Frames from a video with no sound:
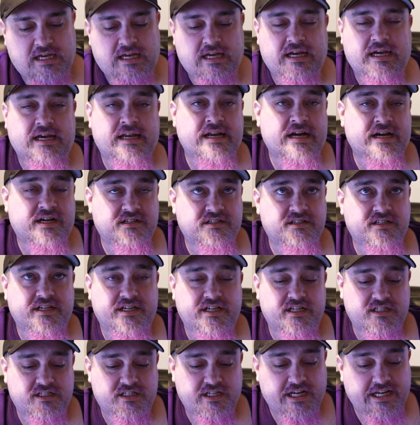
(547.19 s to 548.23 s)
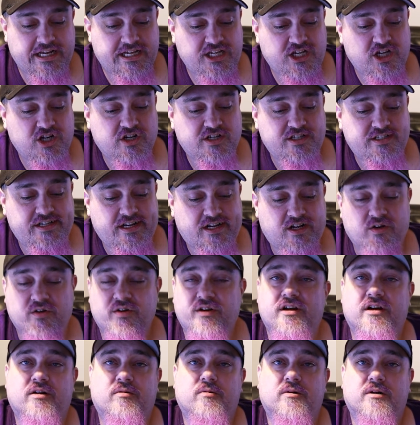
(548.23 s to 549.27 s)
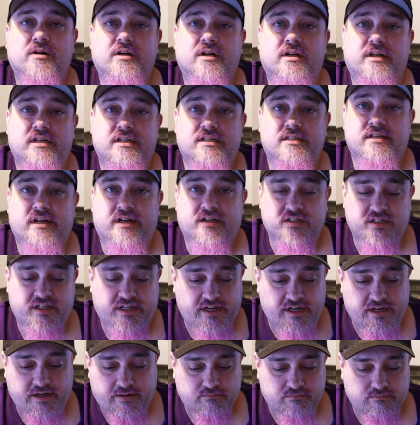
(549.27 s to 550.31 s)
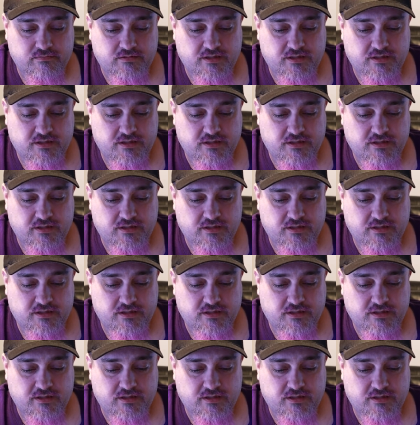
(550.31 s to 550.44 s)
And now it says your Deco network is now set up.